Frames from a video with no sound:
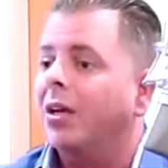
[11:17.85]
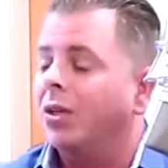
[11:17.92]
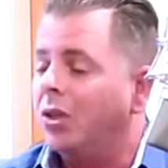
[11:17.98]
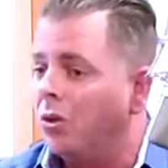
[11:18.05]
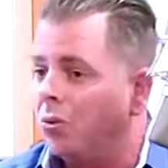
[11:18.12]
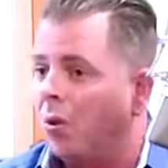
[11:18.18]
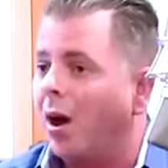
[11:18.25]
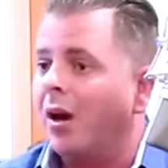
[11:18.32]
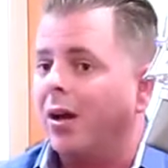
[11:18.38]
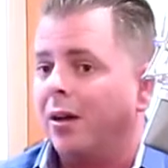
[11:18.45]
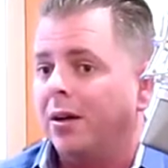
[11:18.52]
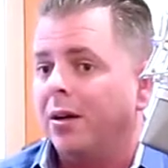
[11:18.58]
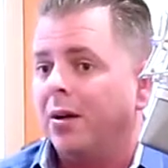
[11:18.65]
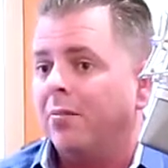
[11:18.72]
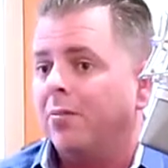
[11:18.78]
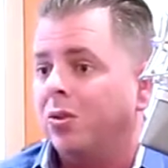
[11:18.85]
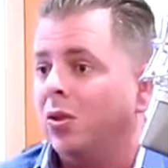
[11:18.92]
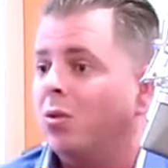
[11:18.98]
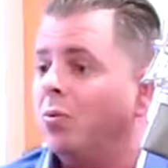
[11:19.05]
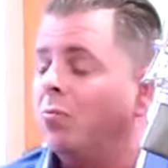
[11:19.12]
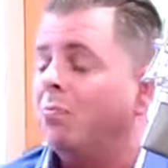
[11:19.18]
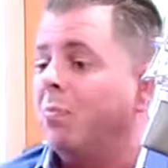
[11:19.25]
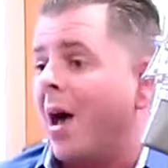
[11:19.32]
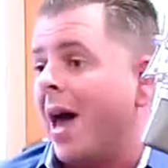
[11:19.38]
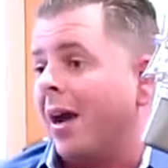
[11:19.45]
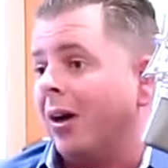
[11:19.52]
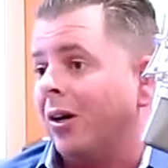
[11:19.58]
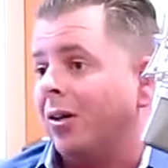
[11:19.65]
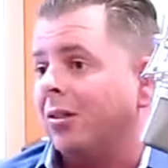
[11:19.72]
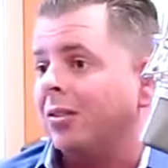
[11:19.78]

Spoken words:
you want to do better